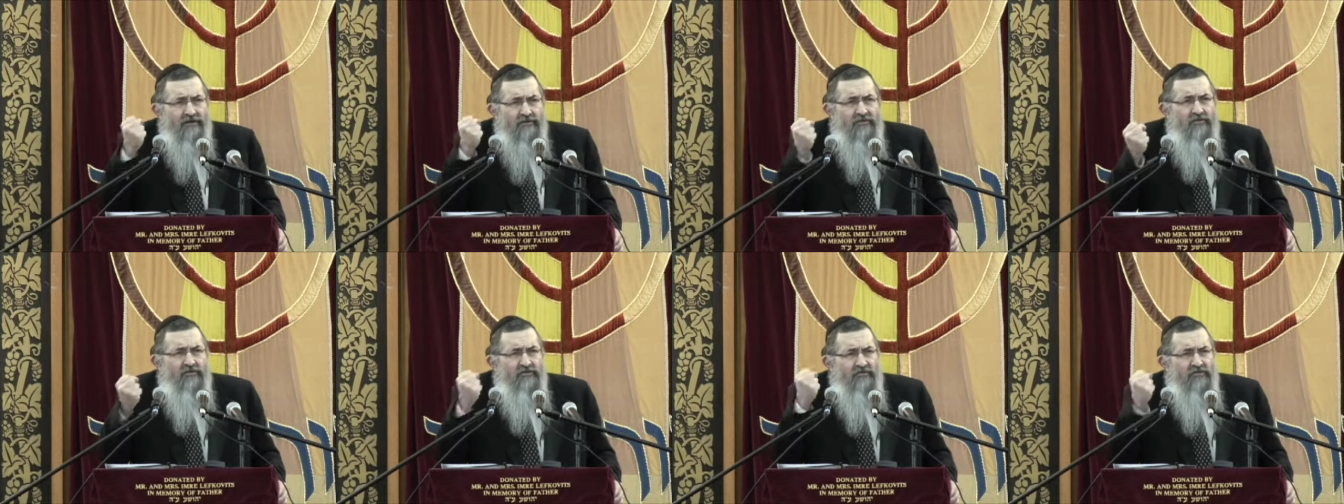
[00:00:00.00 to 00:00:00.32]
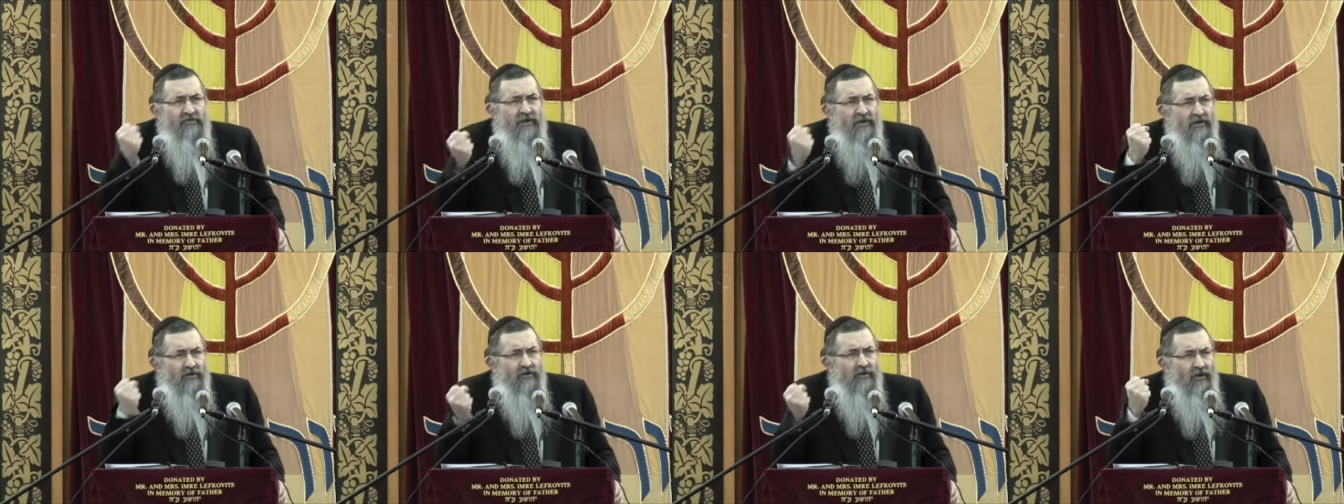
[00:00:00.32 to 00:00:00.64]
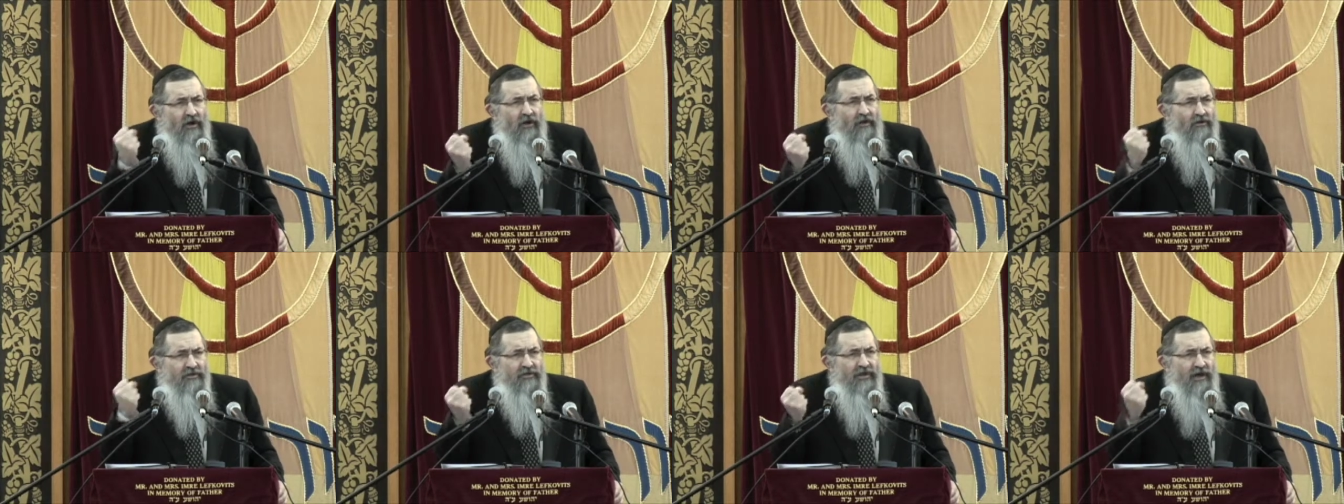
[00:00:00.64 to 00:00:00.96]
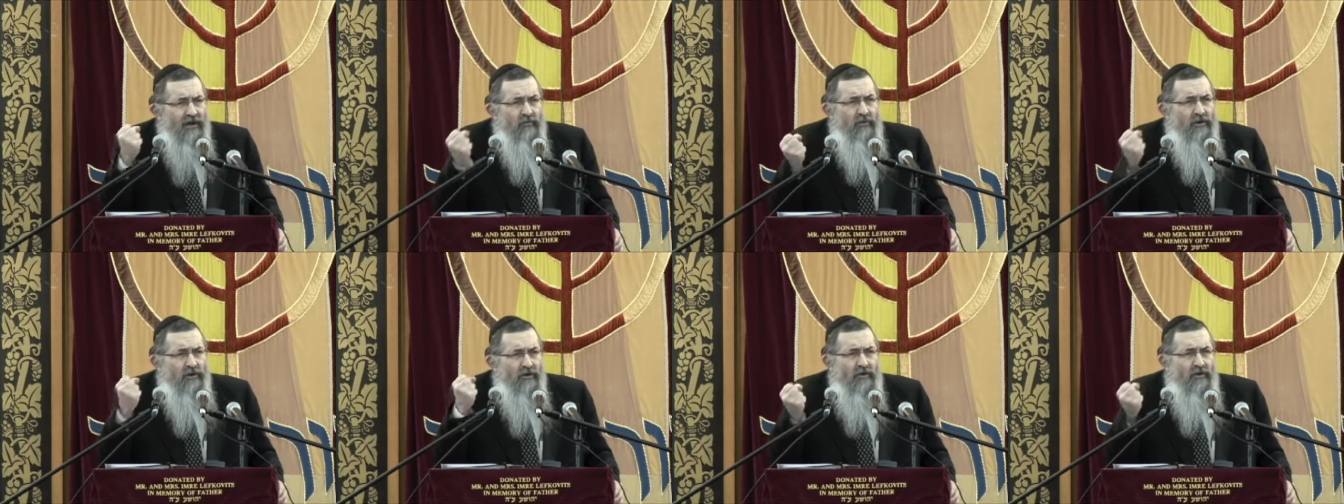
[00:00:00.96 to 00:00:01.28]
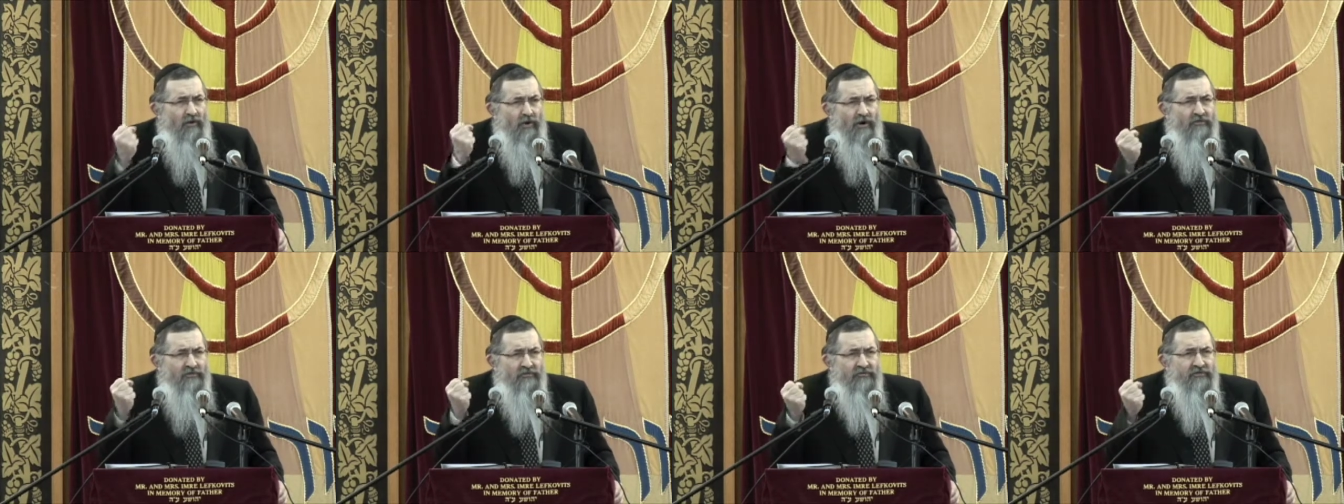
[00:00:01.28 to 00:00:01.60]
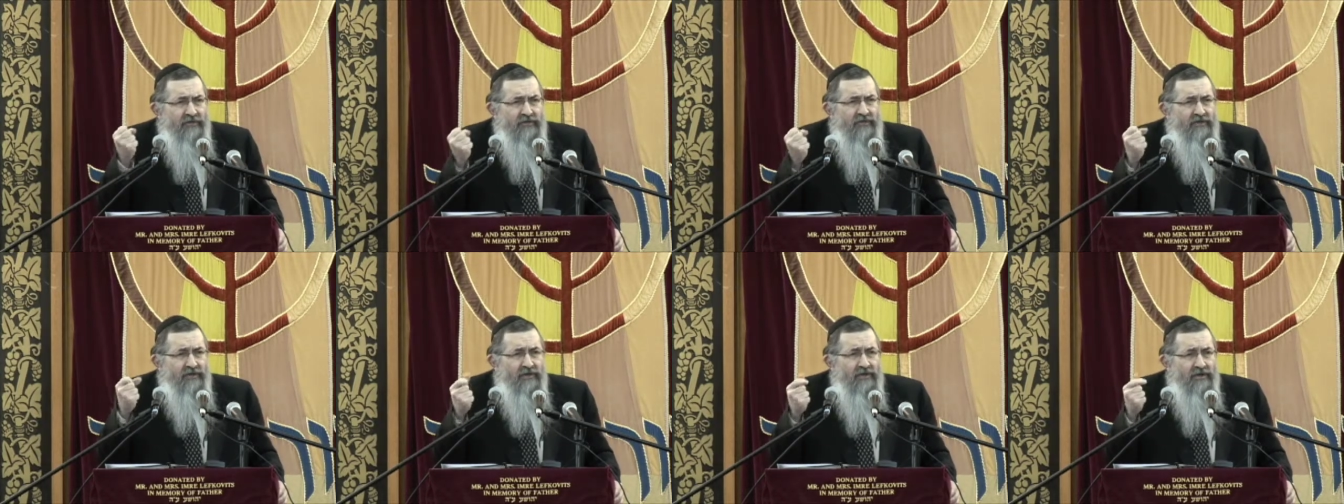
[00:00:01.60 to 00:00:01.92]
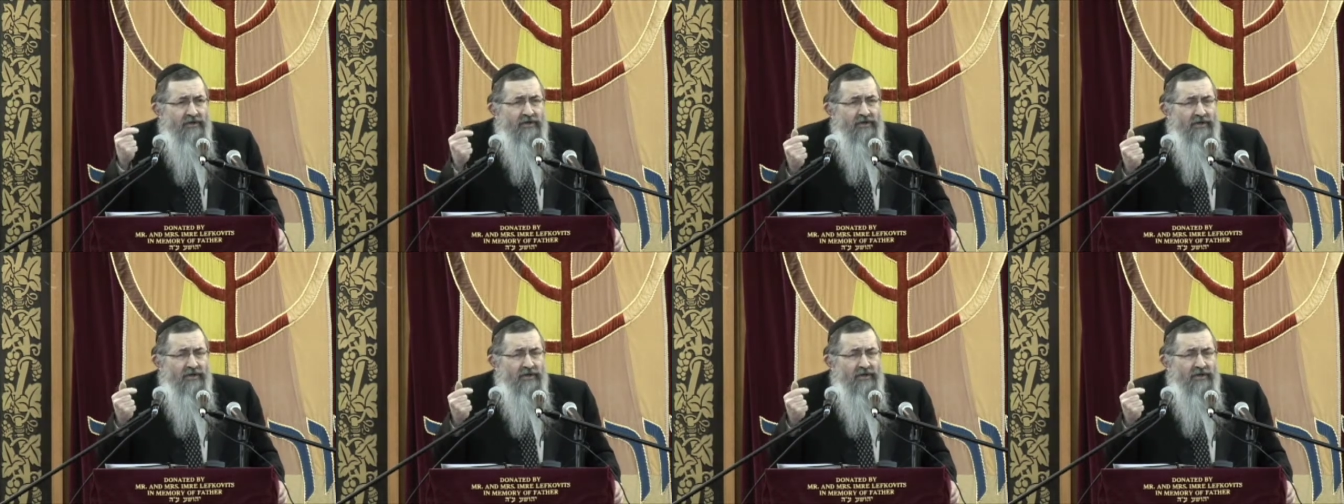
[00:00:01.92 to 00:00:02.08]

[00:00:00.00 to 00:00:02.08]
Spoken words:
tefillah that we offer.